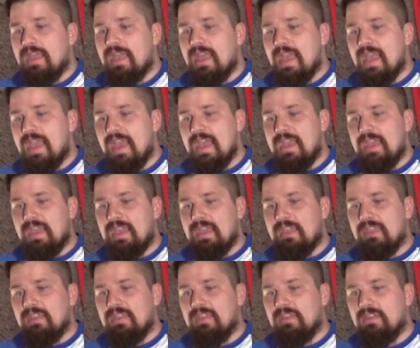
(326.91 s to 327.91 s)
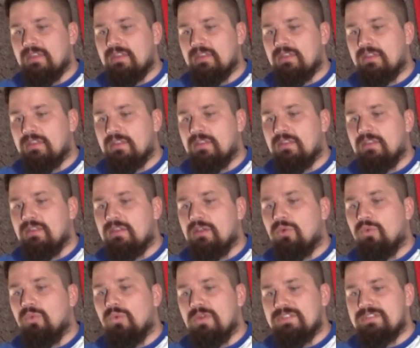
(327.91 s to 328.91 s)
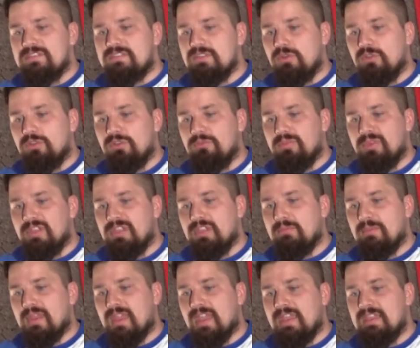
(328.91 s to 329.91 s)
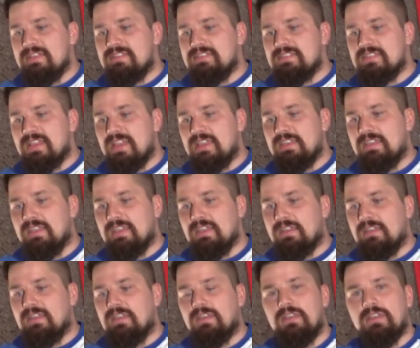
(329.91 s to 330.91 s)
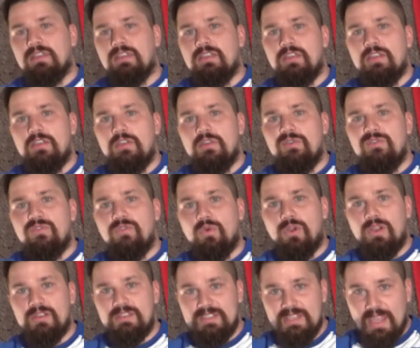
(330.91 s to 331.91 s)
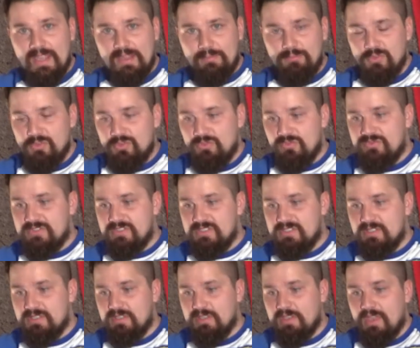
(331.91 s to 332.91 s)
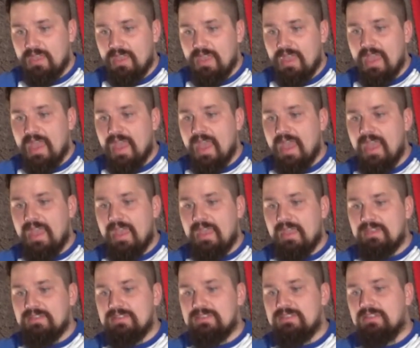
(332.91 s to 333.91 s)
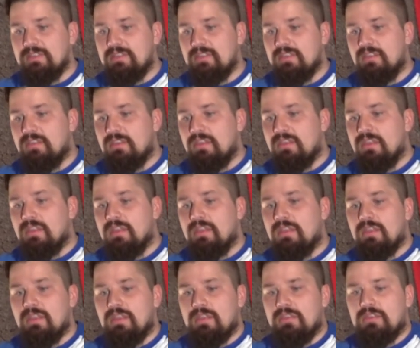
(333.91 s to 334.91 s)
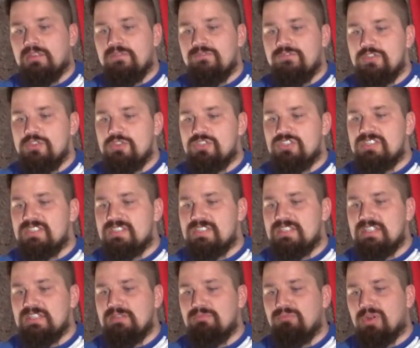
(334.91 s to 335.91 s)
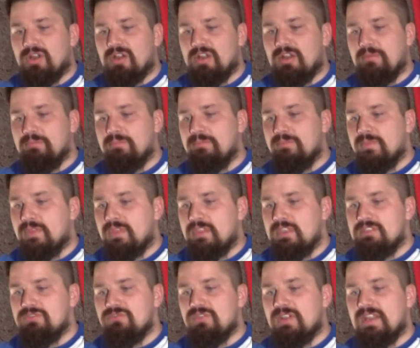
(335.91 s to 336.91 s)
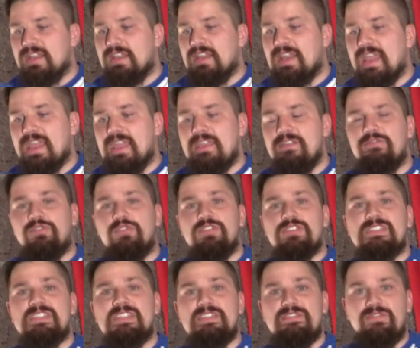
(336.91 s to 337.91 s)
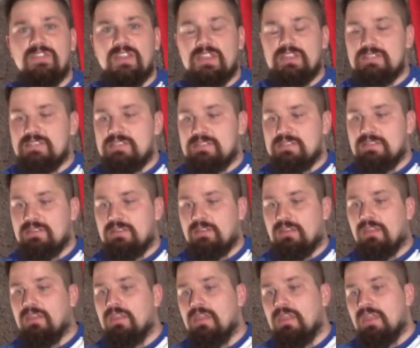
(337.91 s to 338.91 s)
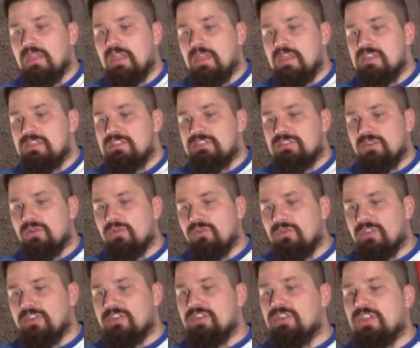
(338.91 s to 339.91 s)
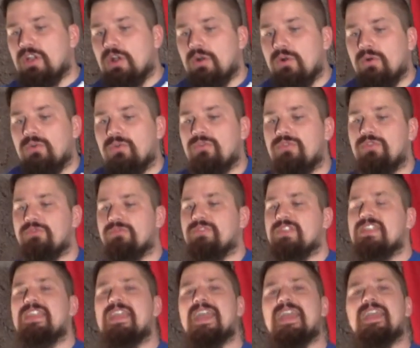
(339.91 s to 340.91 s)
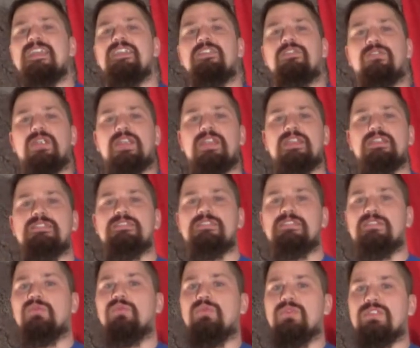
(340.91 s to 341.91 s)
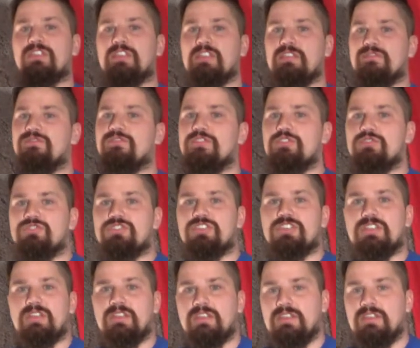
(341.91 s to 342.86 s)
A with Solar Beam and Psychic for attack moves, and Confusion Seed Bomb is rated A for defense. So there you go, 3 A grades with Confusion